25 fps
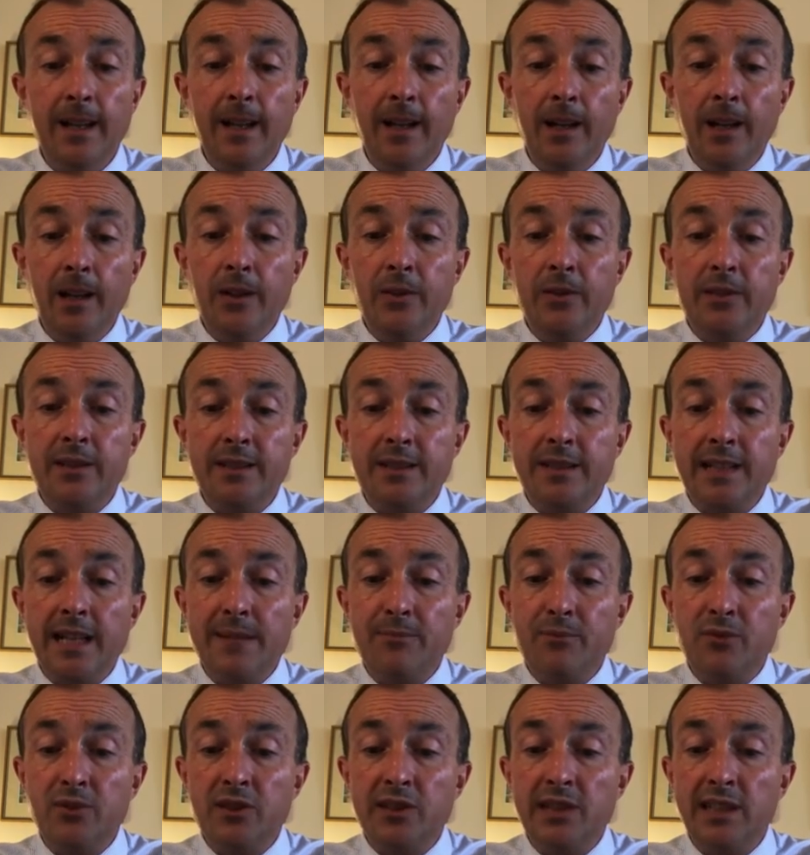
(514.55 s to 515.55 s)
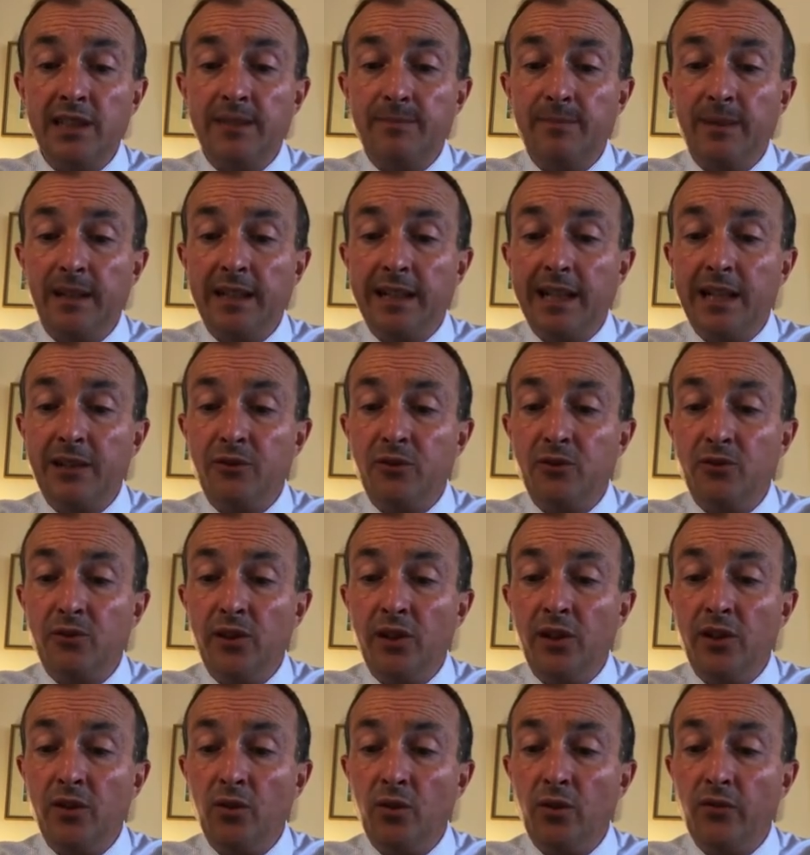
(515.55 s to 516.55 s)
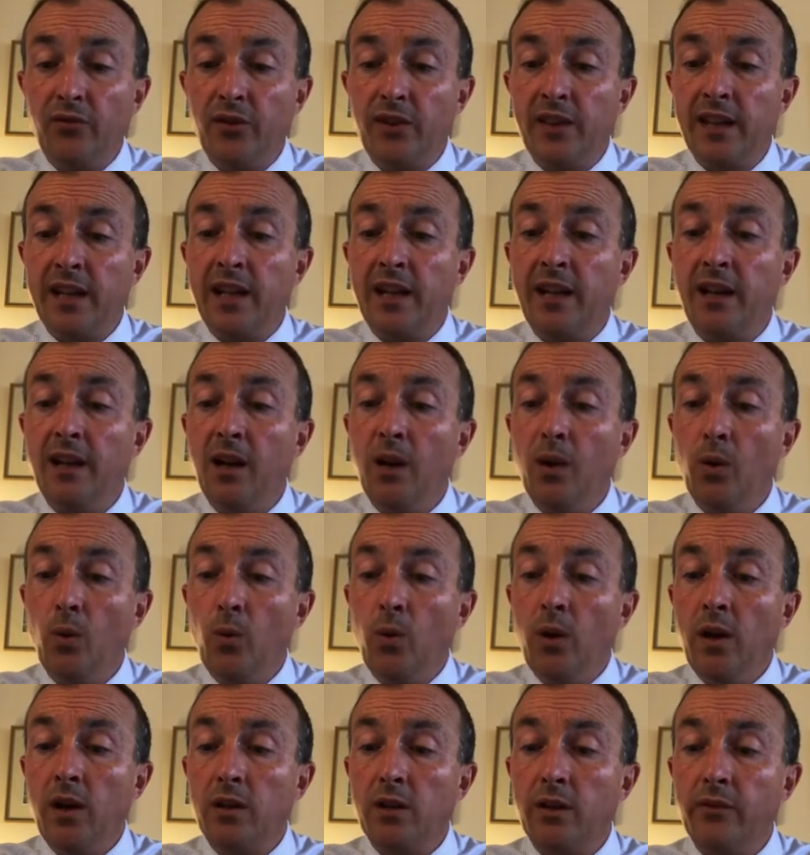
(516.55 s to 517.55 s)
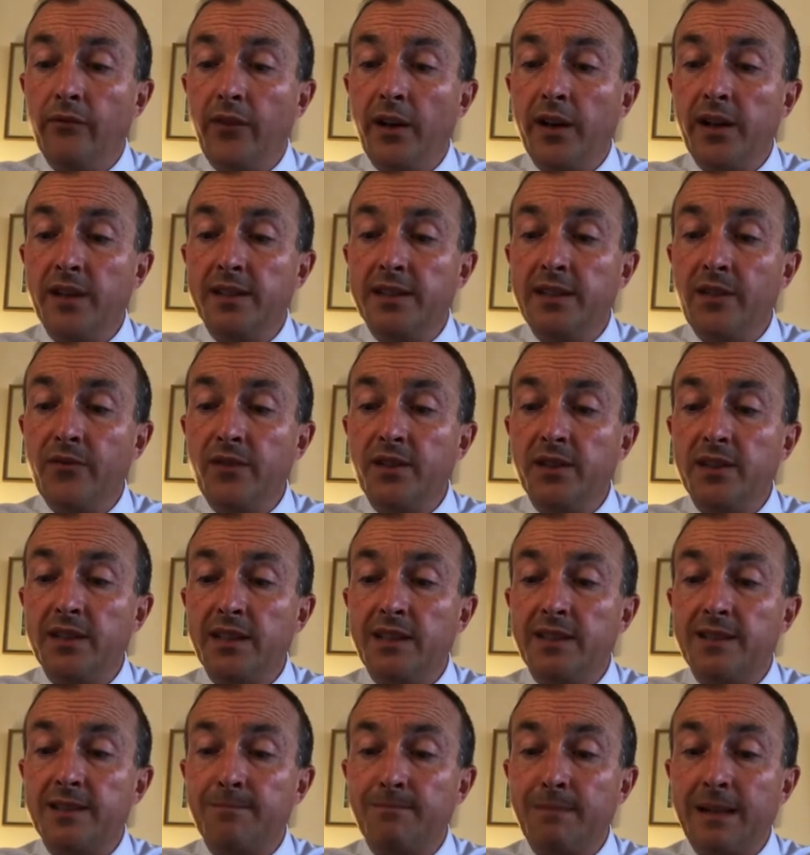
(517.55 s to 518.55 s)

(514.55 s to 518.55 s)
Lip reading: Lucas Staples, she's been Henry Chernor for their work on photosynthesis.